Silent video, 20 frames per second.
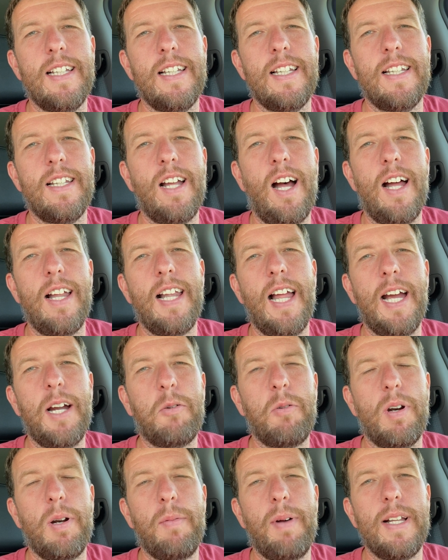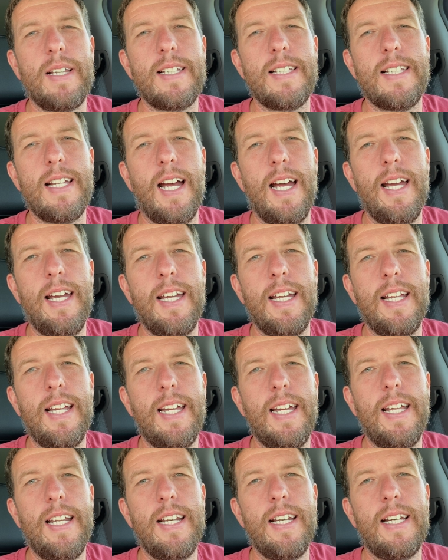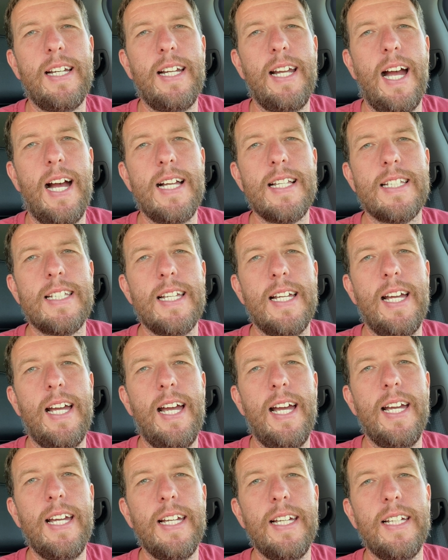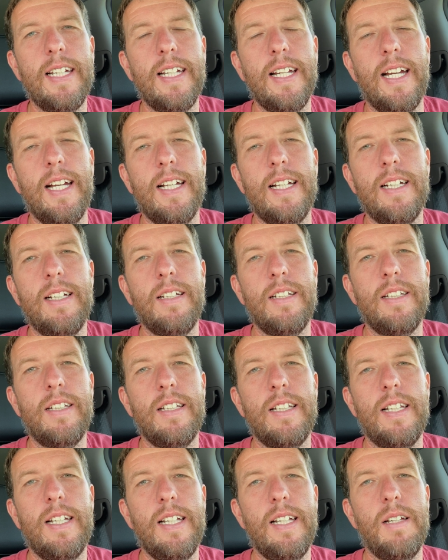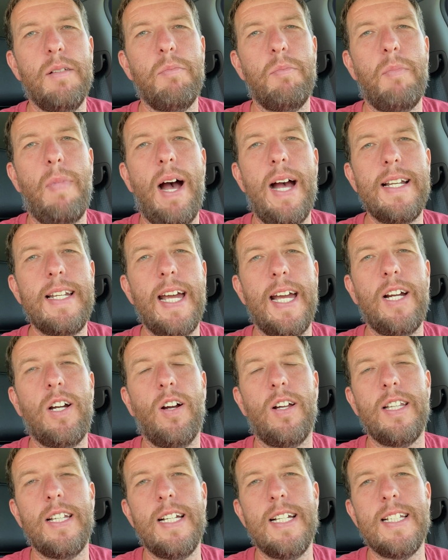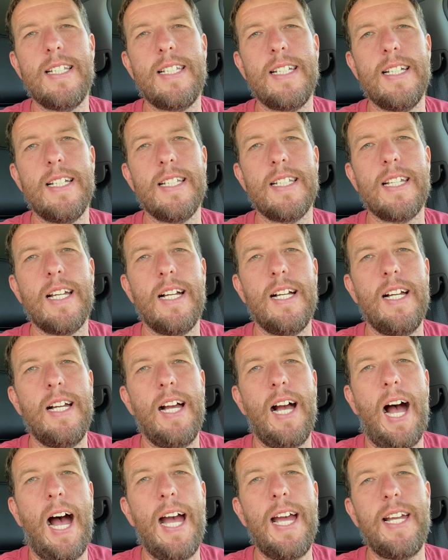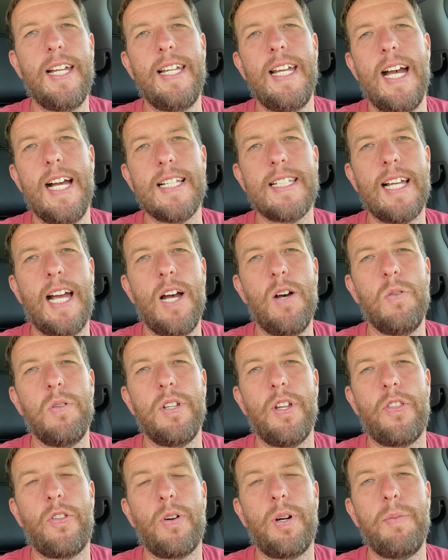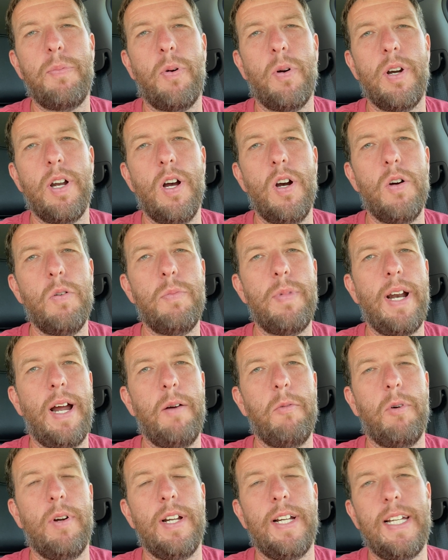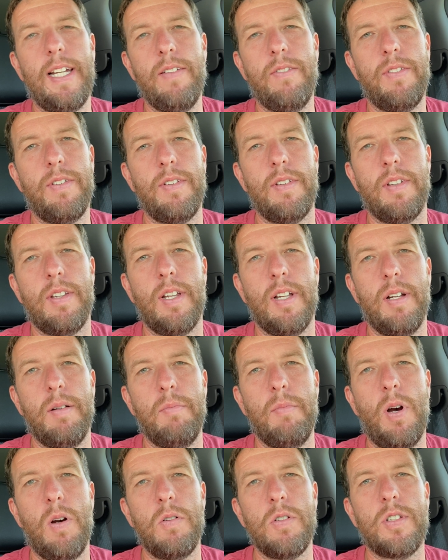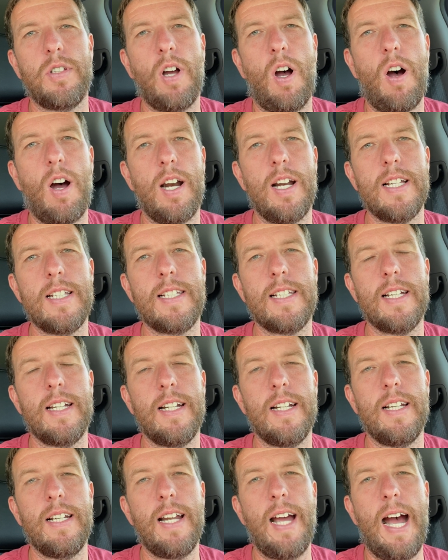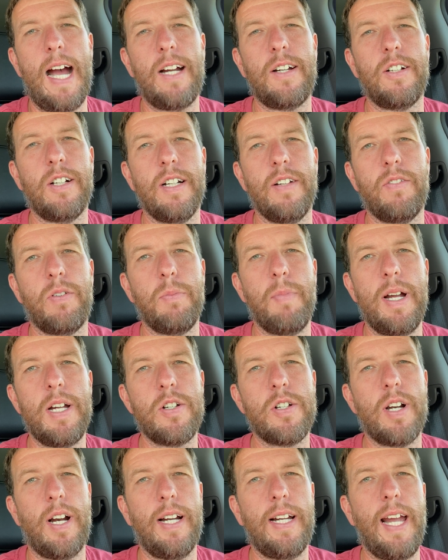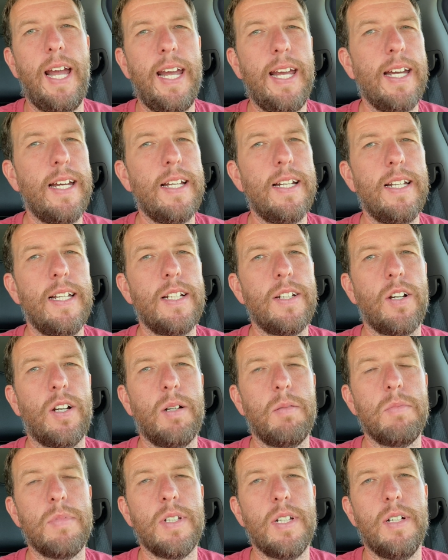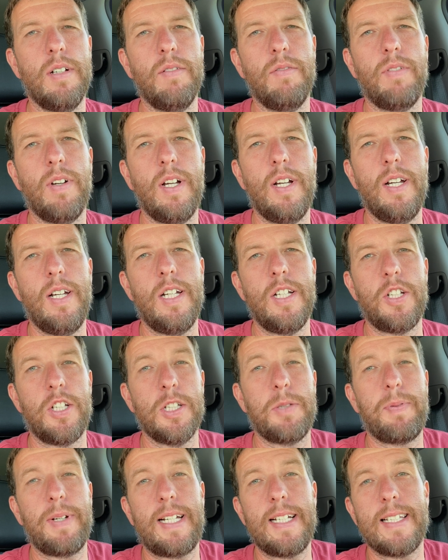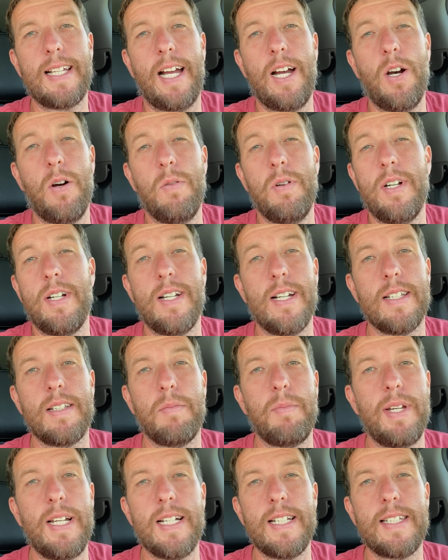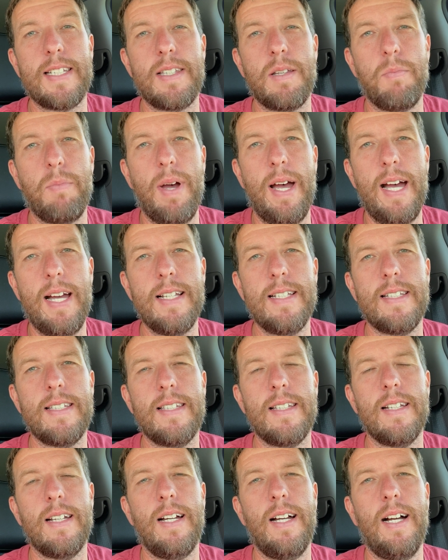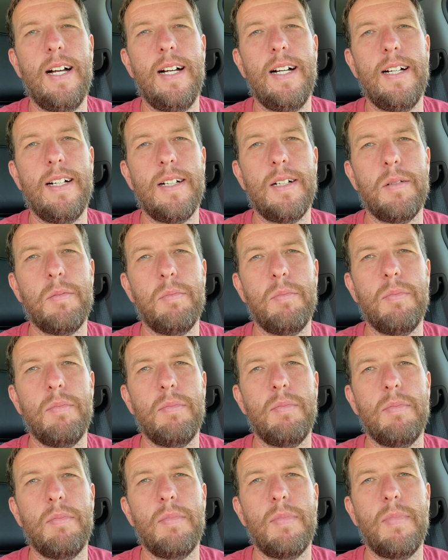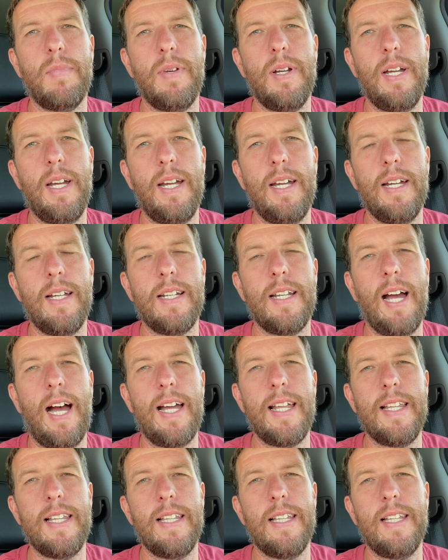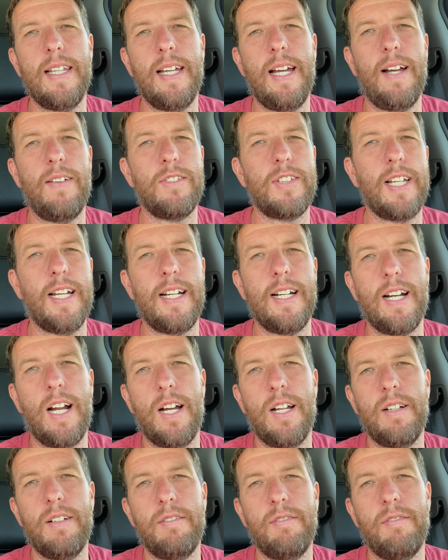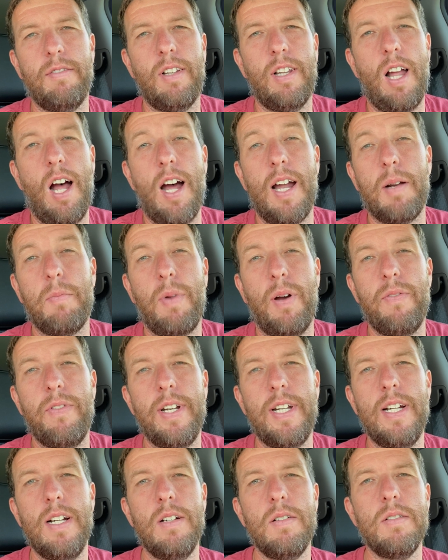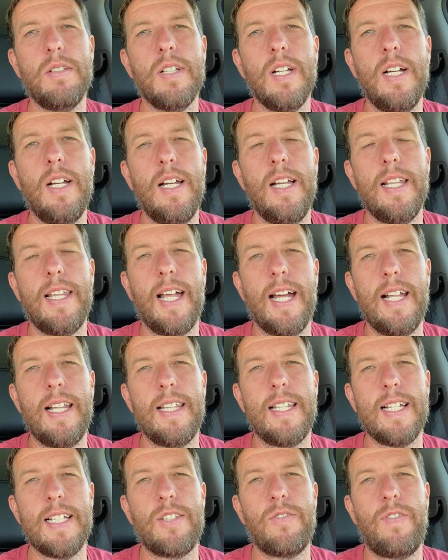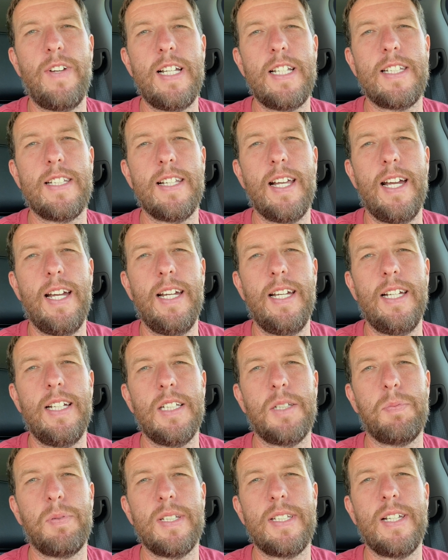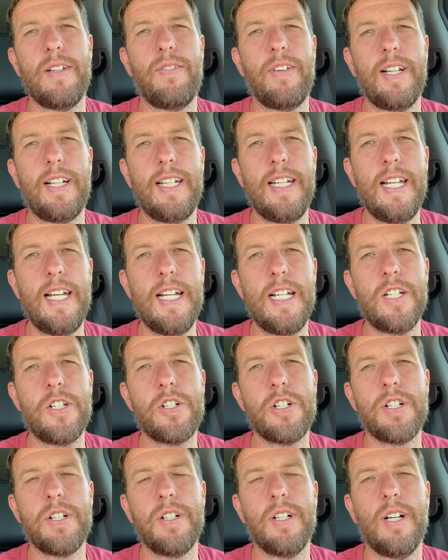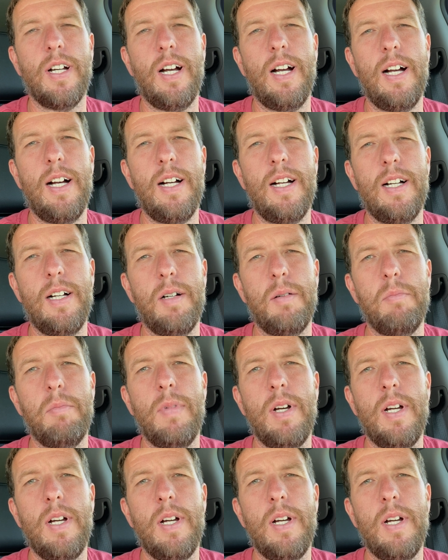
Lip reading: not like what I'm about to say. And guys, hey, my take on this is, I own the 3.0, but I want to give the most honest and accurate information I can, in terms of, just because I own it doesn't mean it's the best. And I've said it a lot in my videos that this fits a specific niche. I